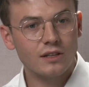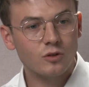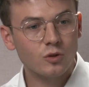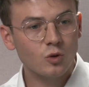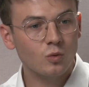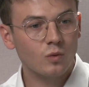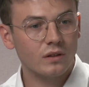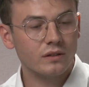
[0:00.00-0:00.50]

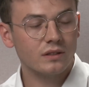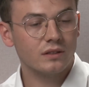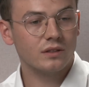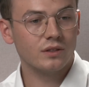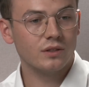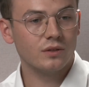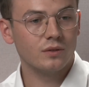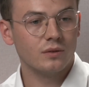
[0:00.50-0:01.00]
do want
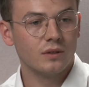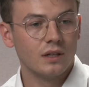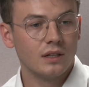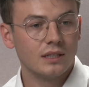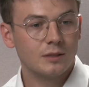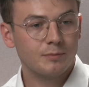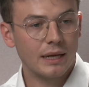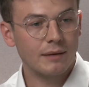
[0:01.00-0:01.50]
to
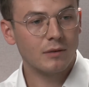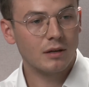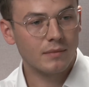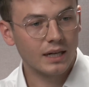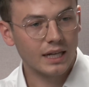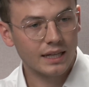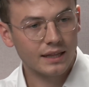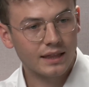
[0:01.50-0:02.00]
spend more
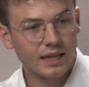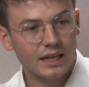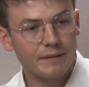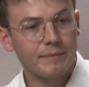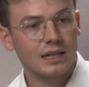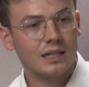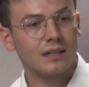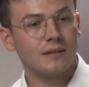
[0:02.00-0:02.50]
money, then
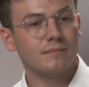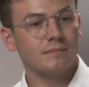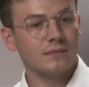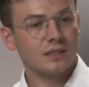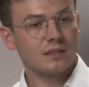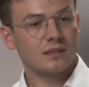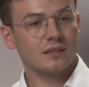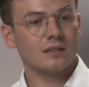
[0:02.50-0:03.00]
it
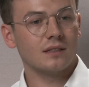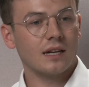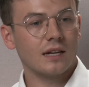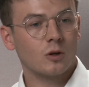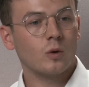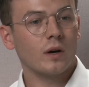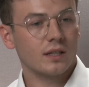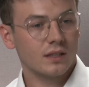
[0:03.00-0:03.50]
becomes a
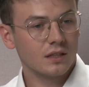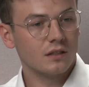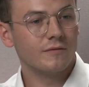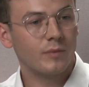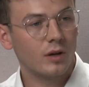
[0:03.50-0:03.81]
question of